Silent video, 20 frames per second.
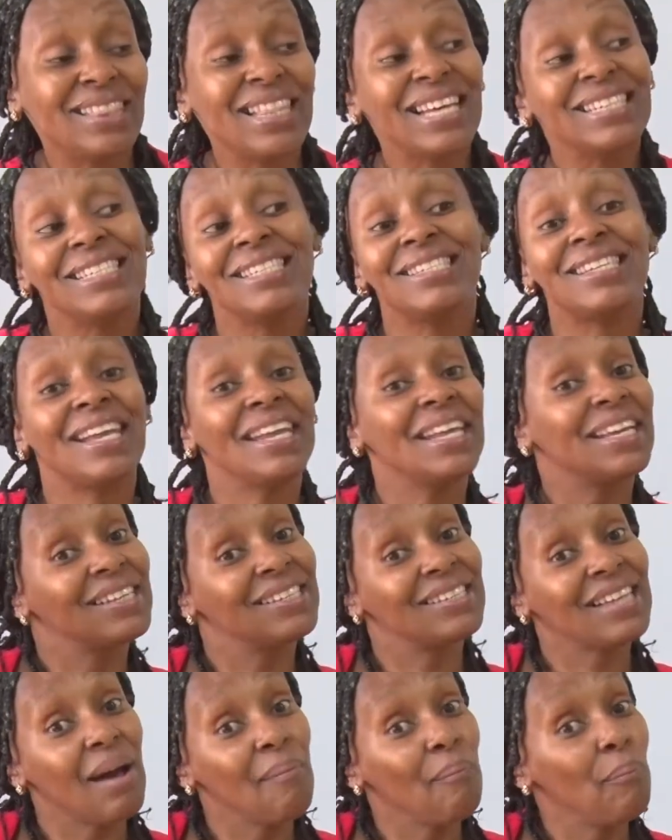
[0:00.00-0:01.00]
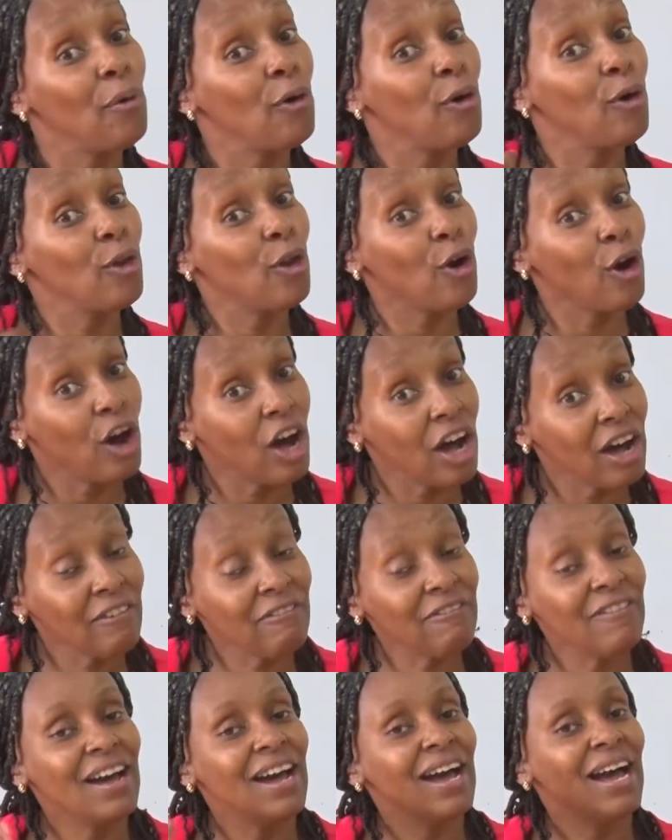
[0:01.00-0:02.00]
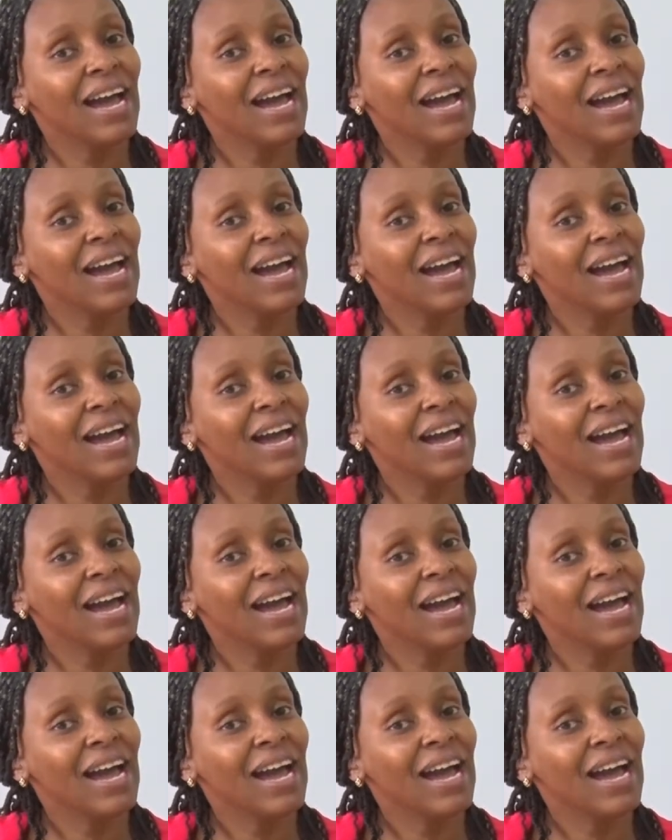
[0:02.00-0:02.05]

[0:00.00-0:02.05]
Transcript: That is an example of